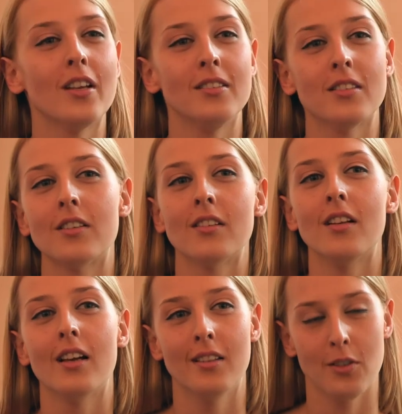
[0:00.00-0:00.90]
the
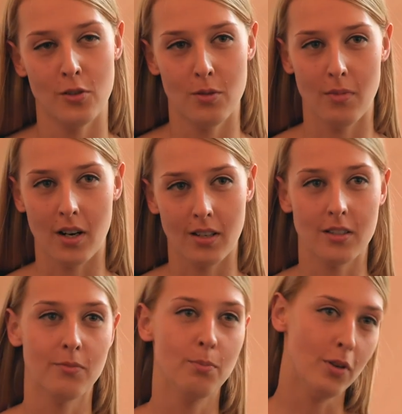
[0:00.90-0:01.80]
internal energy
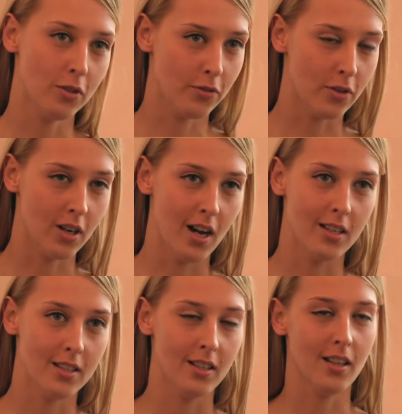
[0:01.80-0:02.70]
markets, both for
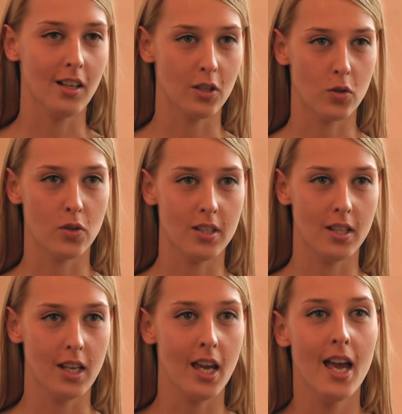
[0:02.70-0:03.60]
gas and
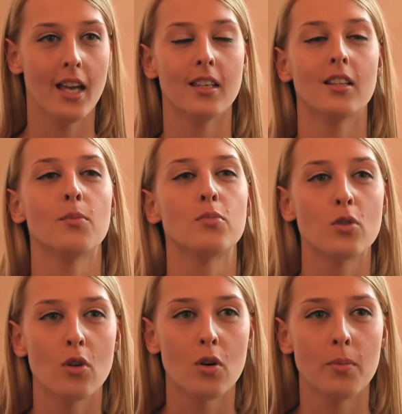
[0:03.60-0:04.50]
electricity, can
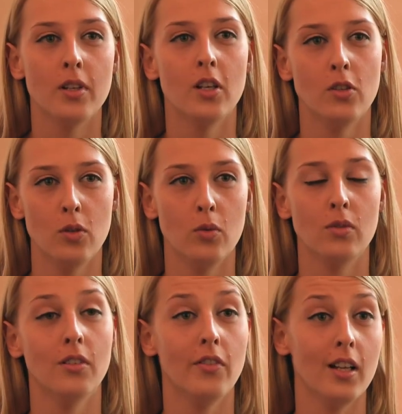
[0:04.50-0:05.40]
absorb the new
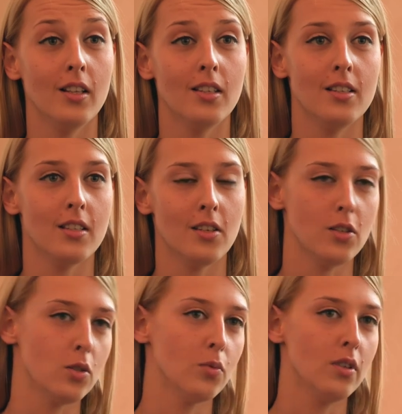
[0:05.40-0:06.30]
novelties such
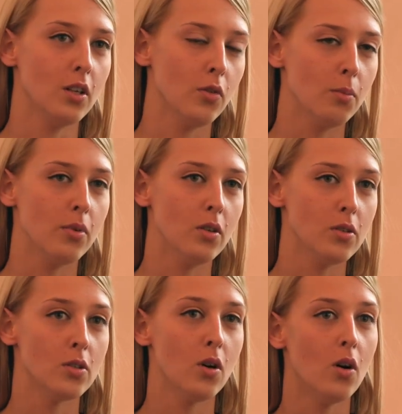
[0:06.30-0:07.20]
as
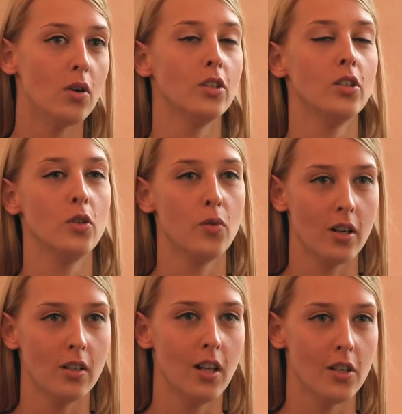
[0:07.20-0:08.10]
renewables or the new
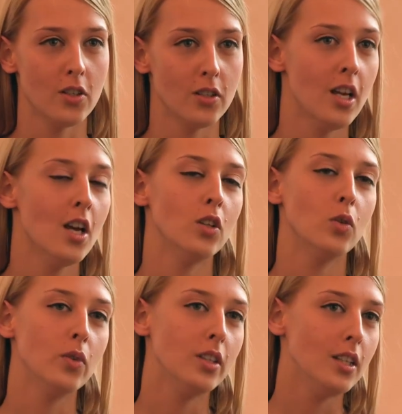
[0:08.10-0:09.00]
regulation? Do we